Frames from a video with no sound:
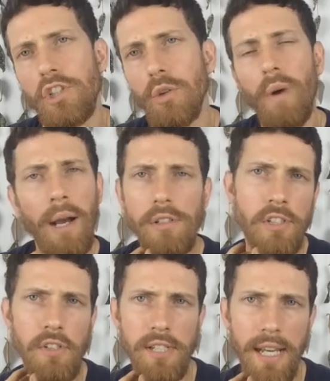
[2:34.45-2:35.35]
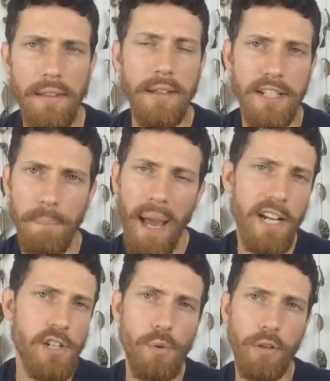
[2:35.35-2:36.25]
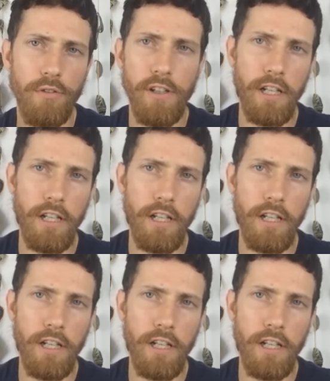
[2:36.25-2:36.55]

So why would she say this? Back to her